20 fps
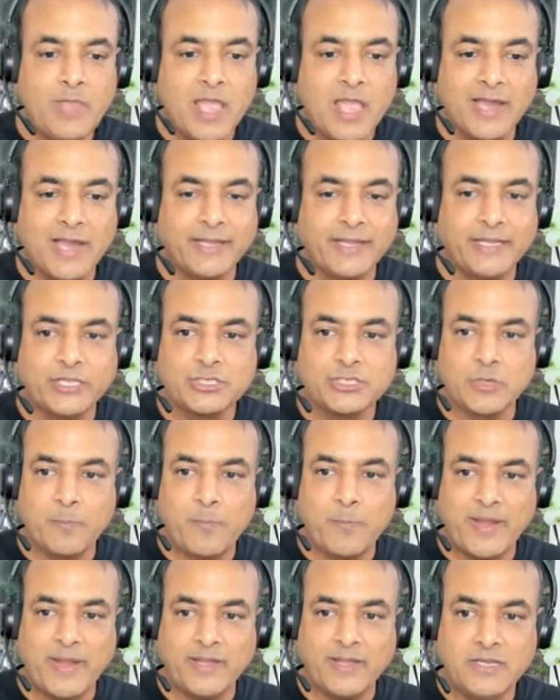architecture
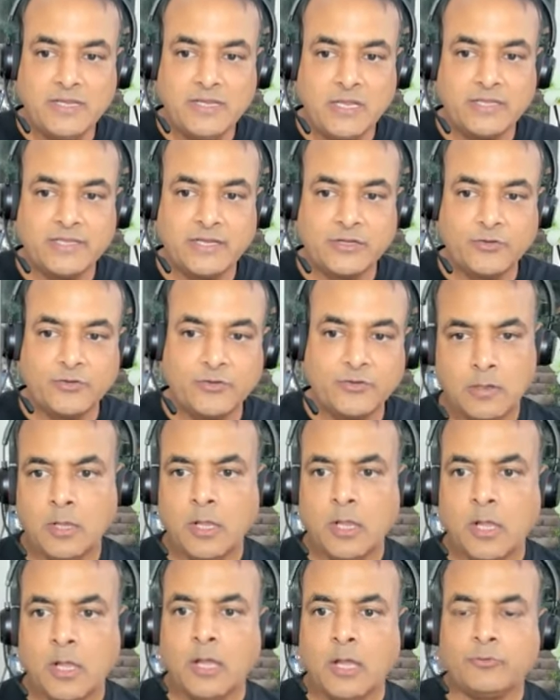pattern that you see.
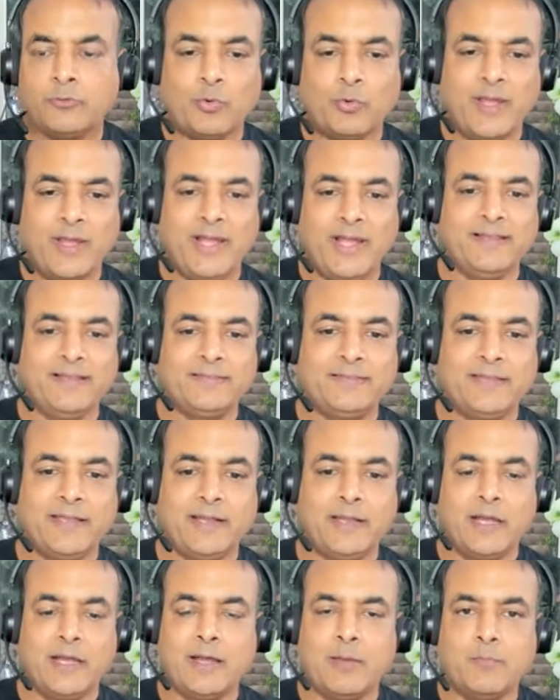So as I
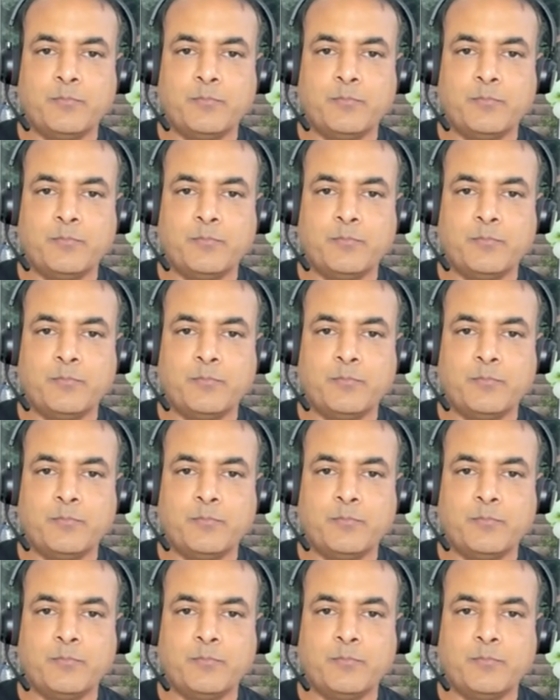said,